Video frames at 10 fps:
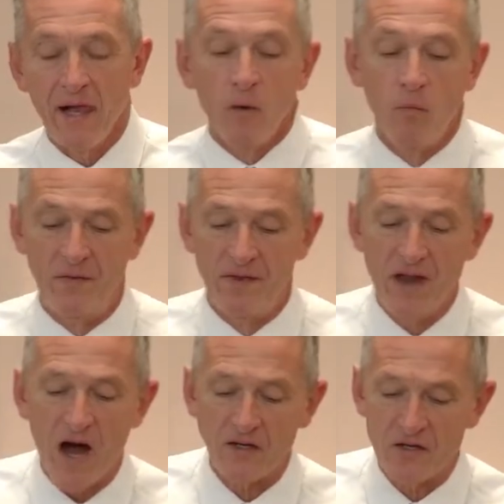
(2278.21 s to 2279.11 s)
When the
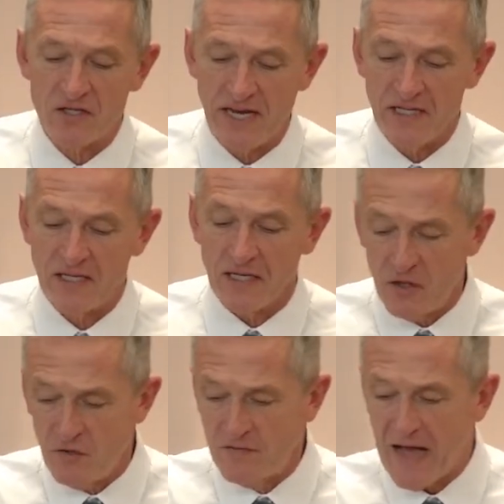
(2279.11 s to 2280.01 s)
doctor says,
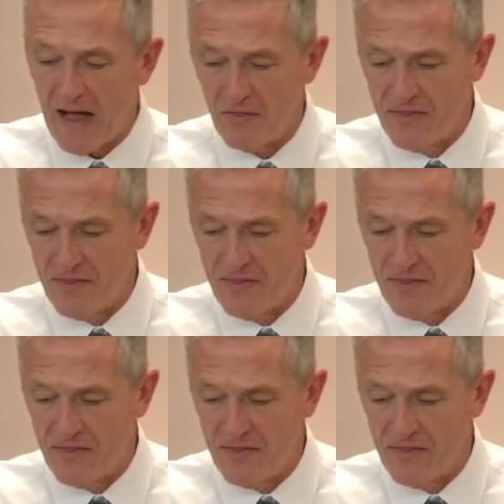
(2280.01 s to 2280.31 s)
you've got